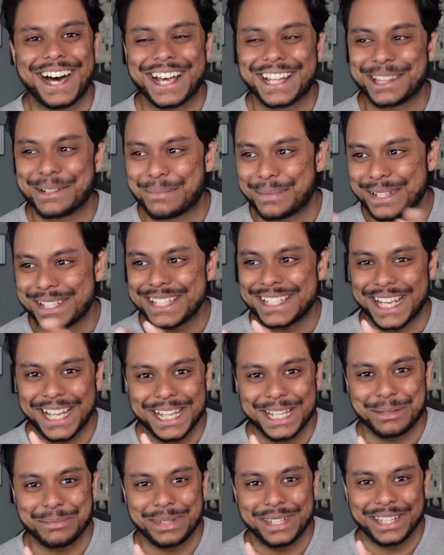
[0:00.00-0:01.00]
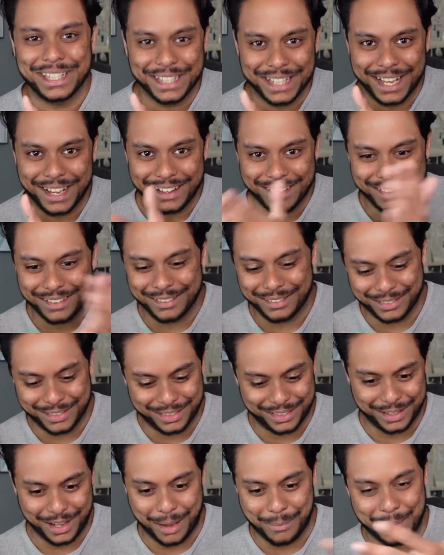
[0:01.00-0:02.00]
the person telling me
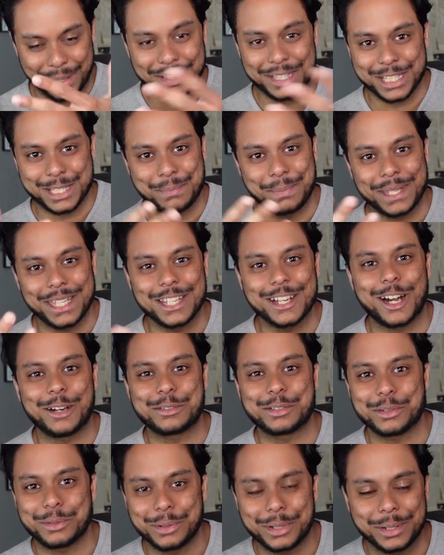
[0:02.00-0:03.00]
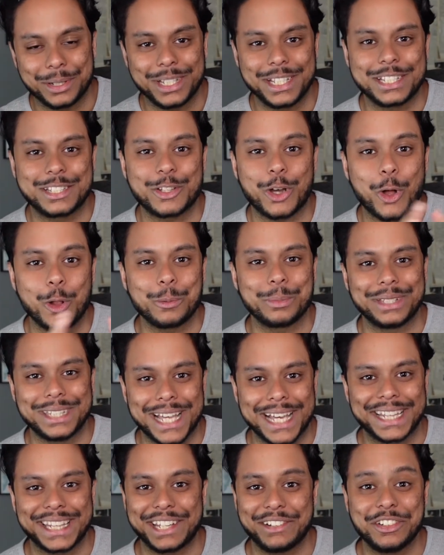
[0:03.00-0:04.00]
about the speaking opportunity told me
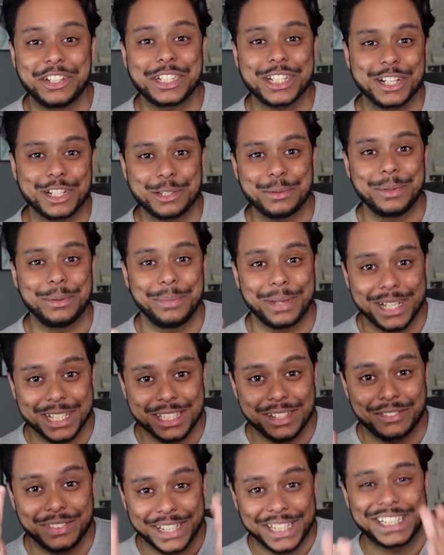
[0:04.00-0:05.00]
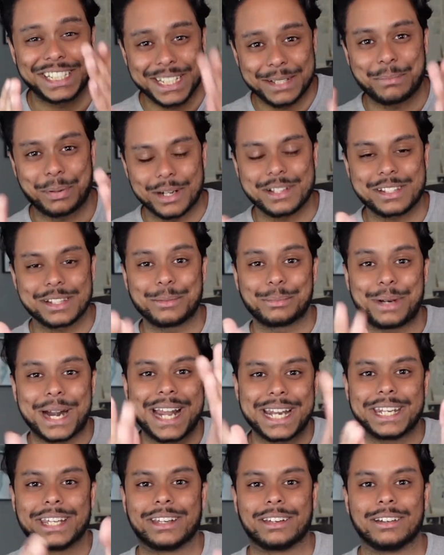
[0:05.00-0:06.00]
that they reached out to me because of LinkedIn personal
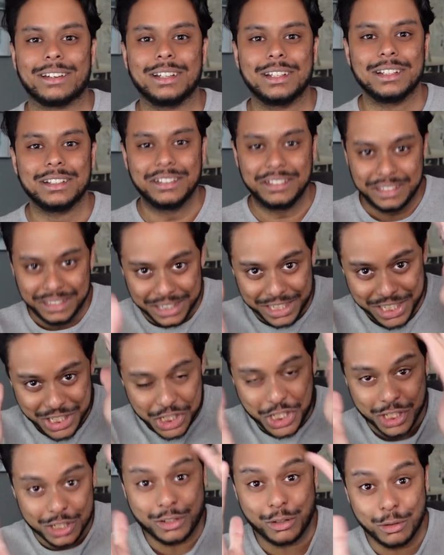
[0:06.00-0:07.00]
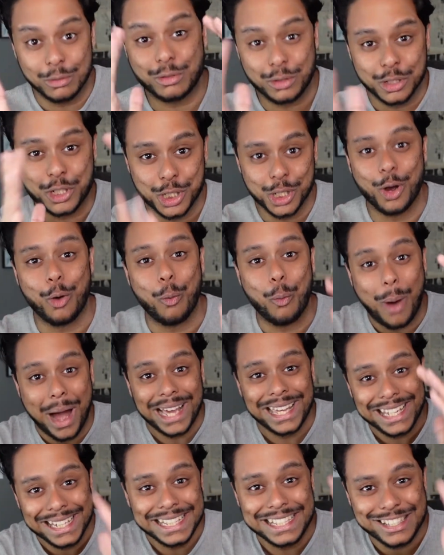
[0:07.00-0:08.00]
branding. This just goes to show
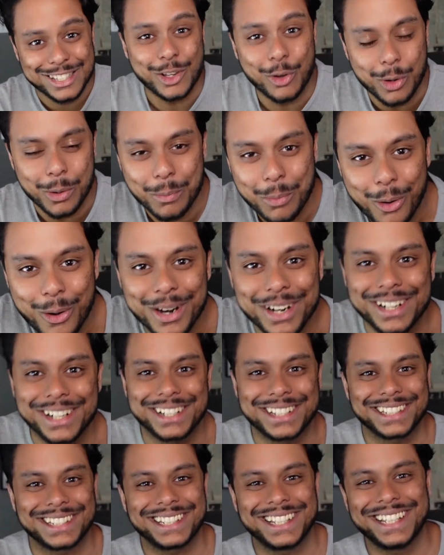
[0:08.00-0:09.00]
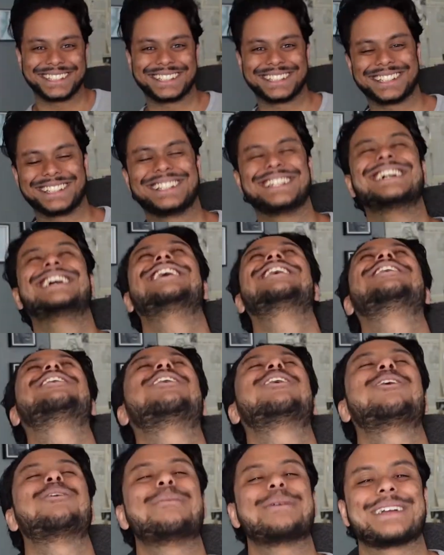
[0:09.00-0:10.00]
why it is so important.
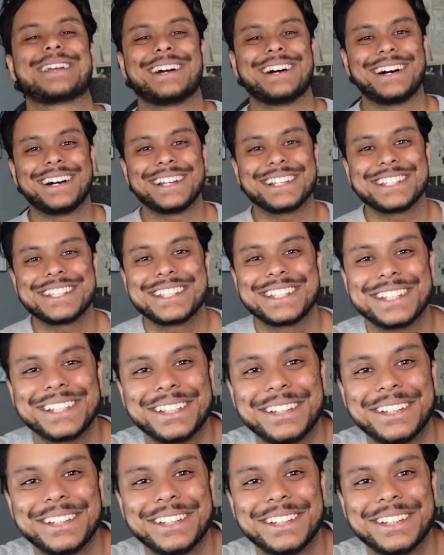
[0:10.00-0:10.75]
Oh my gosh.